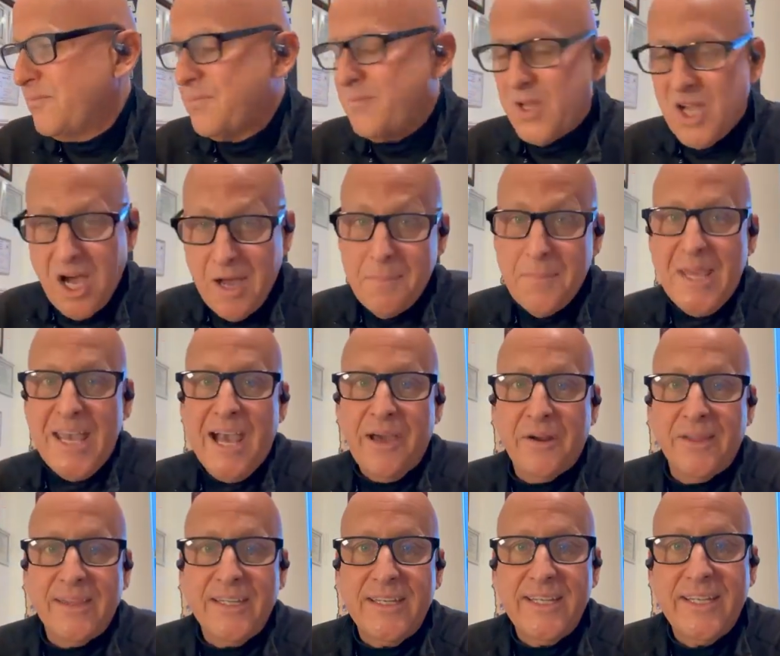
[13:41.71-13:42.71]
cut me
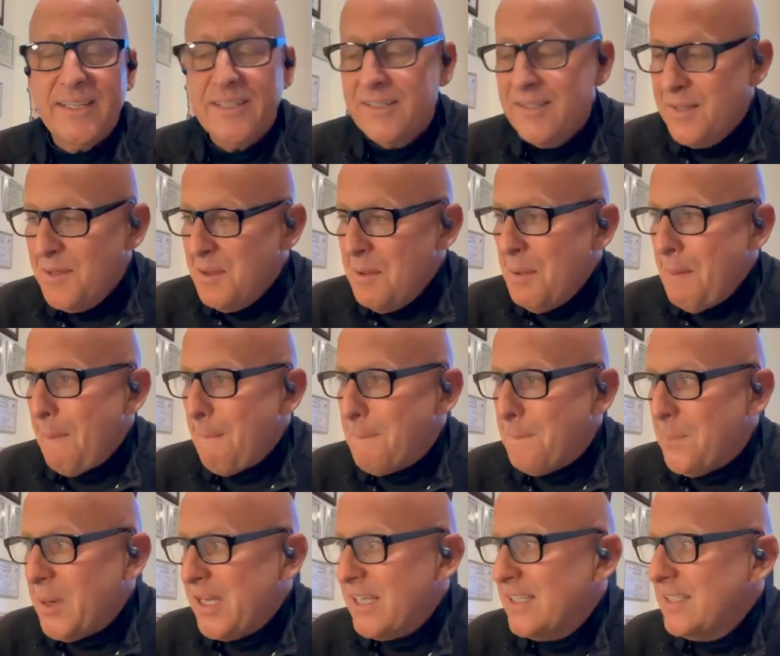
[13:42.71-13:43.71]
out of the deal.
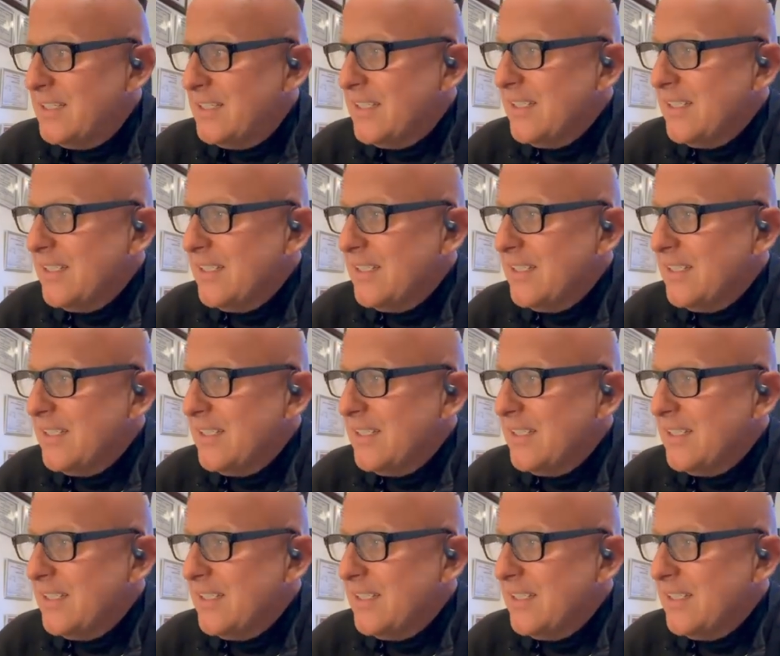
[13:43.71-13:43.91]
But,